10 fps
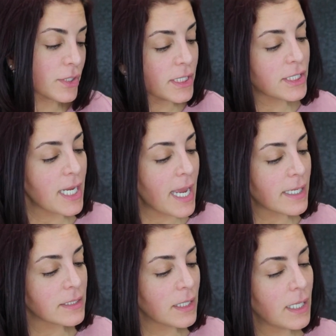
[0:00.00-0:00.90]
Chit
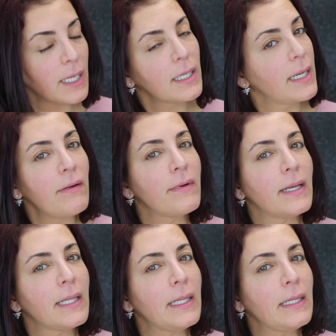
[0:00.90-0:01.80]
chat, get
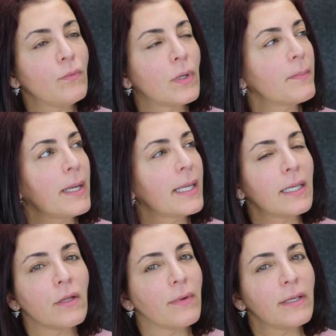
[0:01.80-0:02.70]
ready. What am I
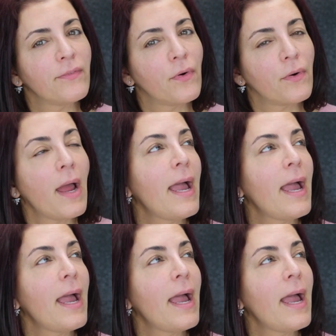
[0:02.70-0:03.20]
getting ready for?